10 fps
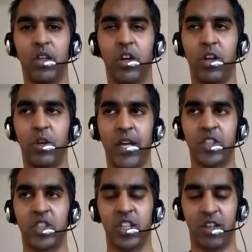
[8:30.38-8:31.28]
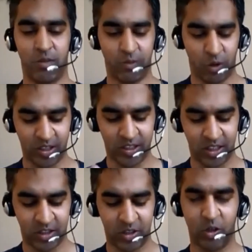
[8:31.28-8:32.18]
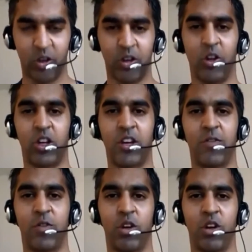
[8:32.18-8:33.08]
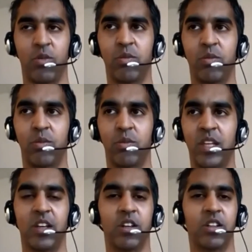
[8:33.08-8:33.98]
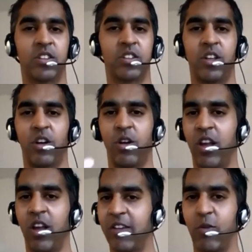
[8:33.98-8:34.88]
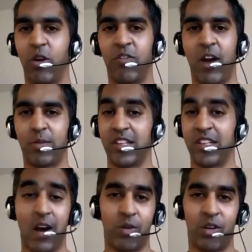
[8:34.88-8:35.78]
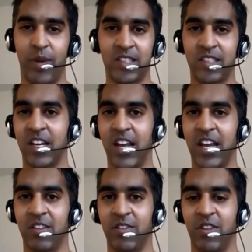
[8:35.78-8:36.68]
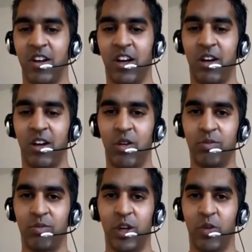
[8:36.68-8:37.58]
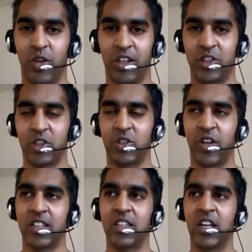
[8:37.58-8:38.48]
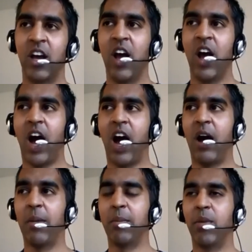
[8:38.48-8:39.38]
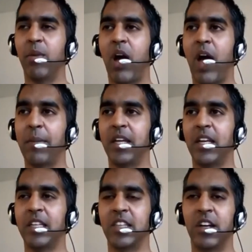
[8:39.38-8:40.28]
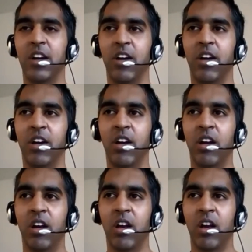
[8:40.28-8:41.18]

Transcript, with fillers: you know, you mentioned, for instance, you're, you're looking for yields, you know, like 4 to 5%. Now we're basically a negative, uh, yep. you know, real interest rates. Um, I mean, is there